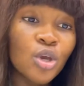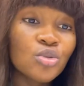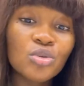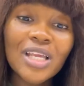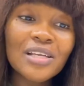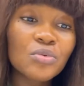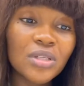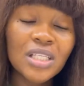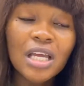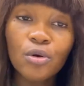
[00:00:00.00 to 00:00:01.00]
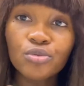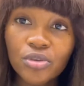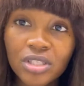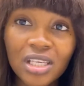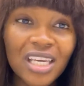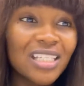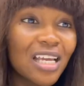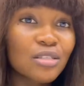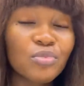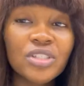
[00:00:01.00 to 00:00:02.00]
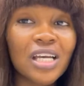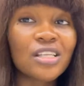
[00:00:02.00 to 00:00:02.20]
So that's one thing I would just say, in as much